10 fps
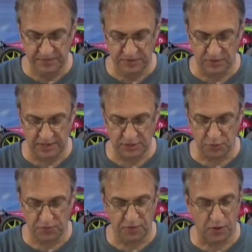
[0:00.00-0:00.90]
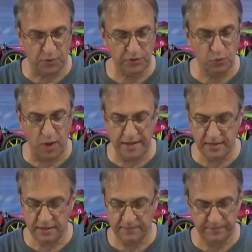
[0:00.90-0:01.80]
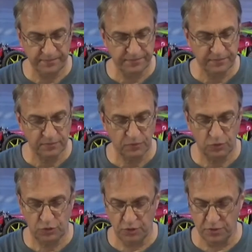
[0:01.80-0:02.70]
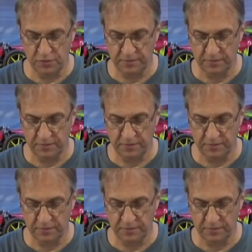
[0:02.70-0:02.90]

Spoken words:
So let's go forward. 1, 2,